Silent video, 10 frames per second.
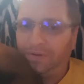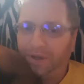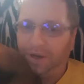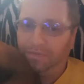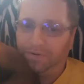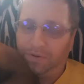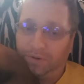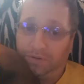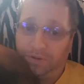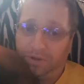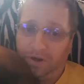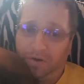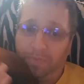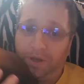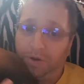And of course, y'all
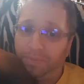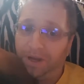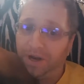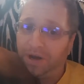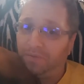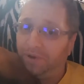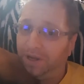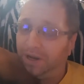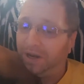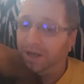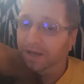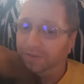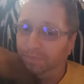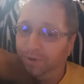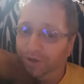may or may not realize,
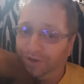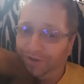but